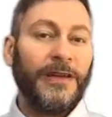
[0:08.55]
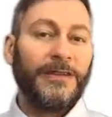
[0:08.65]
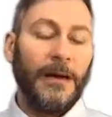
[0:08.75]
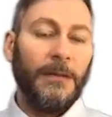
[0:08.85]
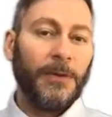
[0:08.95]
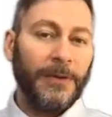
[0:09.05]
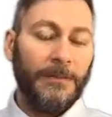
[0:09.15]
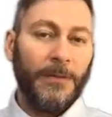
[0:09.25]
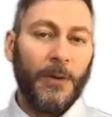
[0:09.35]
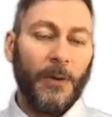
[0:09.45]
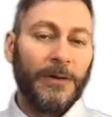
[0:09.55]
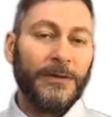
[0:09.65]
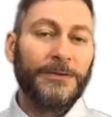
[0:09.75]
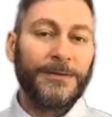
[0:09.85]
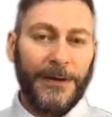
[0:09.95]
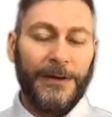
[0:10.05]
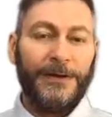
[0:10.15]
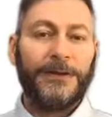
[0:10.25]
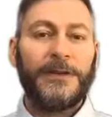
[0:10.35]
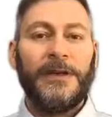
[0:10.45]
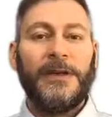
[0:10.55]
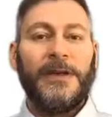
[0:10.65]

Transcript: example number 1 first